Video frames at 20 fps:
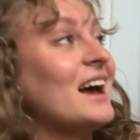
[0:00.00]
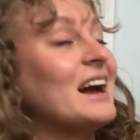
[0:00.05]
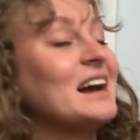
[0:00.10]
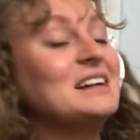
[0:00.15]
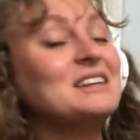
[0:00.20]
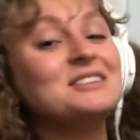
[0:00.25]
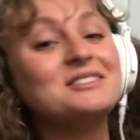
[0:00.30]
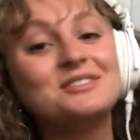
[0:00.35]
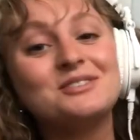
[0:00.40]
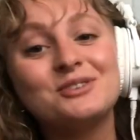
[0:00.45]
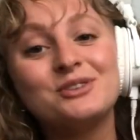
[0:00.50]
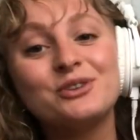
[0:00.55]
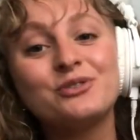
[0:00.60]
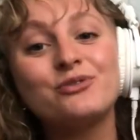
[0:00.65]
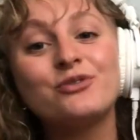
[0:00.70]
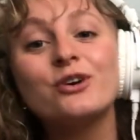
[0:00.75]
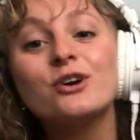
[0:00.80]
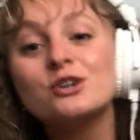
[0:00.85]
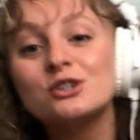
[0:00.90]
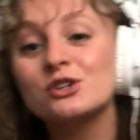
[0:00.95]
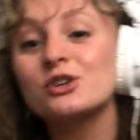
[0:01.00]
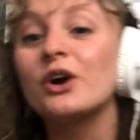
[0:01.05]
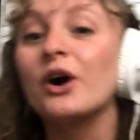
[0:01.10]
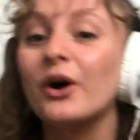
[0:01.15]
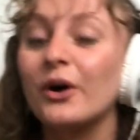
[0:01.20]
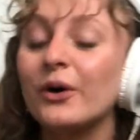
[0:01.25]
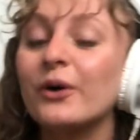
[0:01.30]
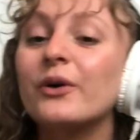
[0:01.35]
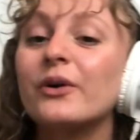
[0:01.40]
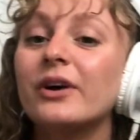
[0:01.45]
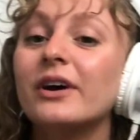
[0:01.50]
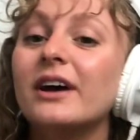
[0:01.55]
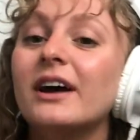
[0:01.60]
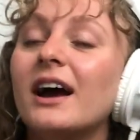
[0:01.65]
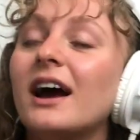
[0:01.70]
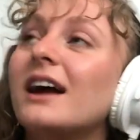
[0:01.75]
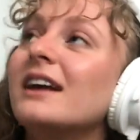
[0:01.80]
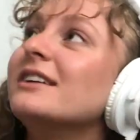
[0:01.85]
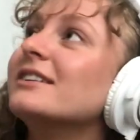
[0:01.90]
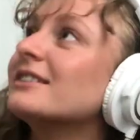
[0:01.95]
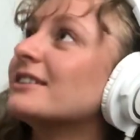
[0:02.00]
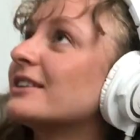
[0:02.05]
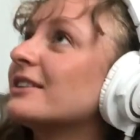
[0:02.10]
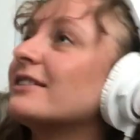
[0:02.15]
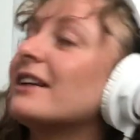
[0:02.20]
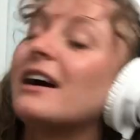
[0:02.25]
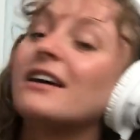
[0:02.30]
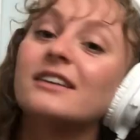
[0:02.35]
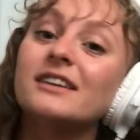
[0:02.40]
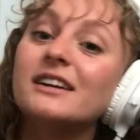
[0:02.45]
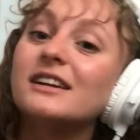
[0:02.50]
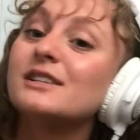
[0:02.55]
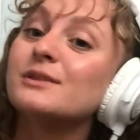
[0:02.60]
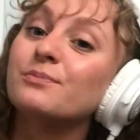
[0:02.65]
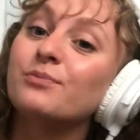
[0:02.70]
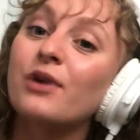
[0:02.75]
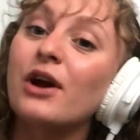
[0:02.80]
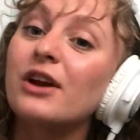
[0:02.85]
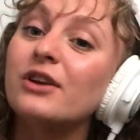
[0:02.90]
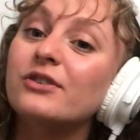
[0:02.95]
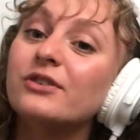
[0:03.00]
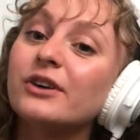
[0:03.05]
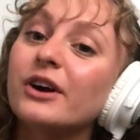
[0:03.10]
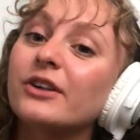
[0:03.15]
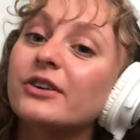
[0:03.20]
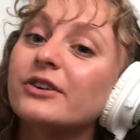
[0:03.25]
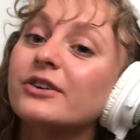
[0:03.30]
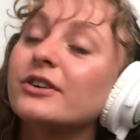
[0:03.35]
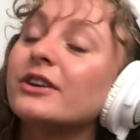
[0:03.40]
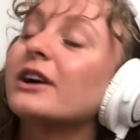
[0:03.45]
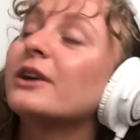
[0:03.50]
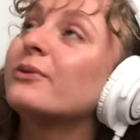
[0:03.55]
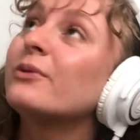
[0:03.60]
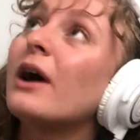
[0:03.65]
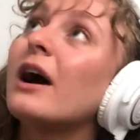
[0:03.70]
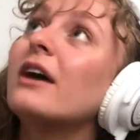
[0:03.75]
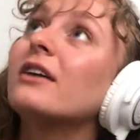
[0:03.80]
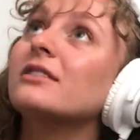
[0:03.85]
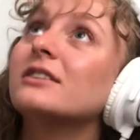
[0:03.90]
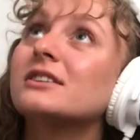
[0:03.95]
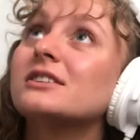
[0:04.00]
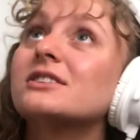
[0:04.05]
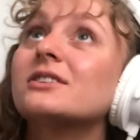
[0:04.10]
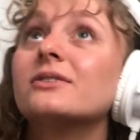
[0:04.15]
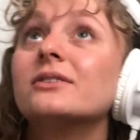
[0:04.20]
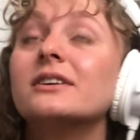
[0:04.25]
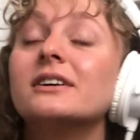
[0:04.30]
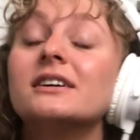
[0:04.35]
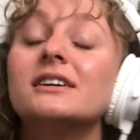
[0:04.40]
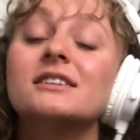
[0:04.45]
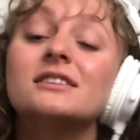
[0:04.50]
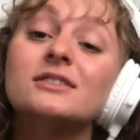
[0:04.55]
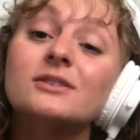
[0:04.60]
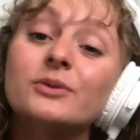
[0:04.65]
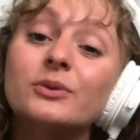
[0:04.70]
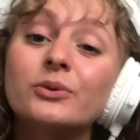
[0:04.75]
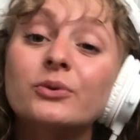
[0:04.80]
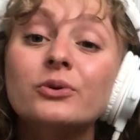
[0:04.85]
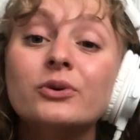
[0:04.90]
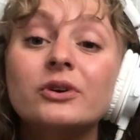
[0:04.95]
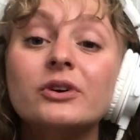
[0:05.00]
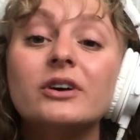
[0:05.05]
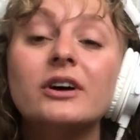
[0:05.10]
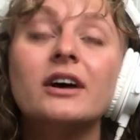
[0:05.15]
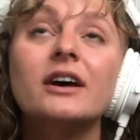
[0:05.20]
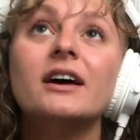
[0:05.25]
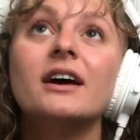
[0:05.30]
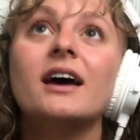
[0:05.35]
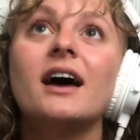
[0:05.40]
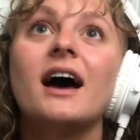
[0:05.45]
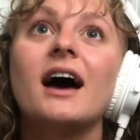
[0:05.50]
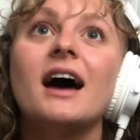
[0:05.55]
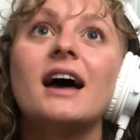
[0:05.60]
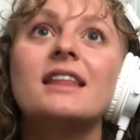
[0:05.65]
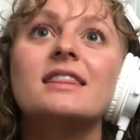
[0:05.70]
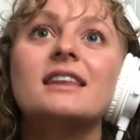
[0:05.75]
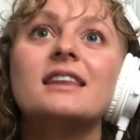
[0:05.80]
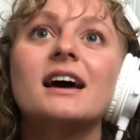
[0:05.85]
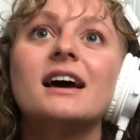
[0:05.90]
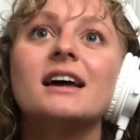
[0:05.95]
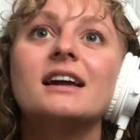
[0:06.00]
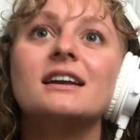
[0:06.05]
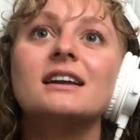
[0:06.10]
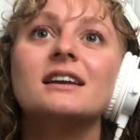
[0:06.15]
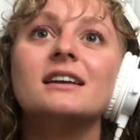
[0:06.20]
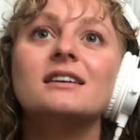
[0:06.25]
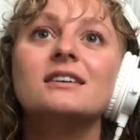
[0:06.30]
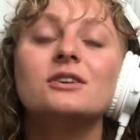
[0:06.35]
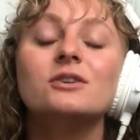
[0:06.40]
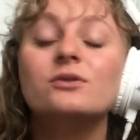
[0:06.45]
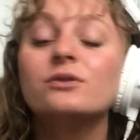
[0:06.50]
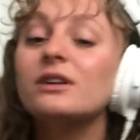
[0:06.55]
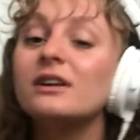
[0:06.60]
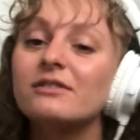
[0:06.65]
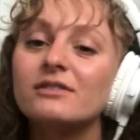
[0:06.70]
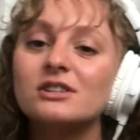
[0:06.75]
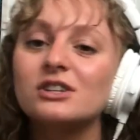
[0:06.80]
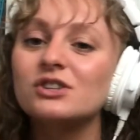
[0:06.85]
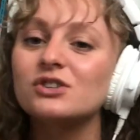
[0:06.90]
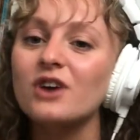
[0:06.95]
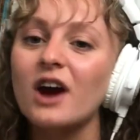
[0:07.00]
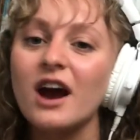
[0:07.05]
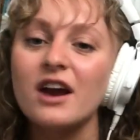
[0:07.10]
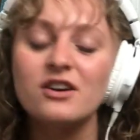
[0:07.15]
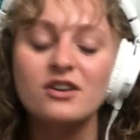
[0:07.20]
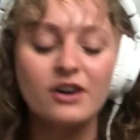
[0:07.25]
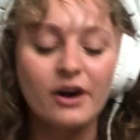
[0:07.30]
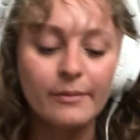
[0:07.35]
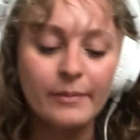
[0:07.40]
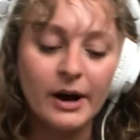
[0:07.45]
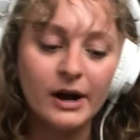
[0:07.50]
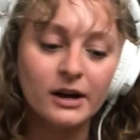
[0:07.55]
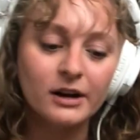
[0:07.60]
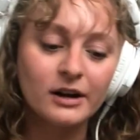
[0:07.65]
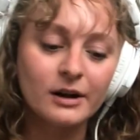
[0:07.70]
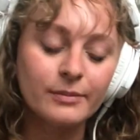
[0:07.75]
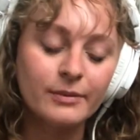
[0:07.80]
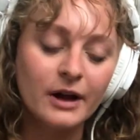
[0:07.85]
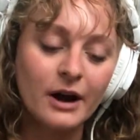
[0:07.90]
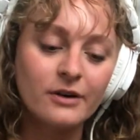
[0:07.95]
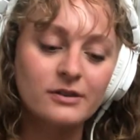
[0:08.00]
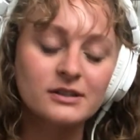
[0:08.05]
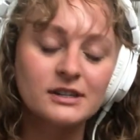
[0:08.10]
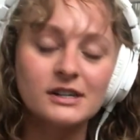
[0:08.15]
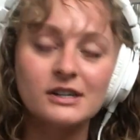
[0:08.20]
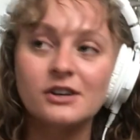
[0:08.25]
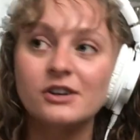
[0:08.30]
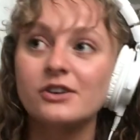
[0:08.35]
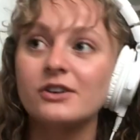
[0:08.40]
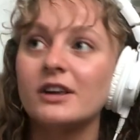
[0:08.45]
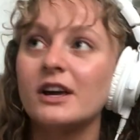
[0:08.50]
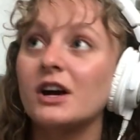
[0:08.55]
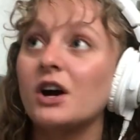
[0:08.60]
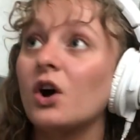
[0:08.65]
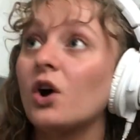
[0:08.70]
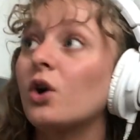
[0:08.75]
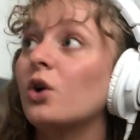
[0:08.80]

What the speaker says: and you do the first coat and you look around and it's a brand new color and you're like, wow, it looks so good, so cool. And then you leave it to dry and you come back a couple hours later and you're like,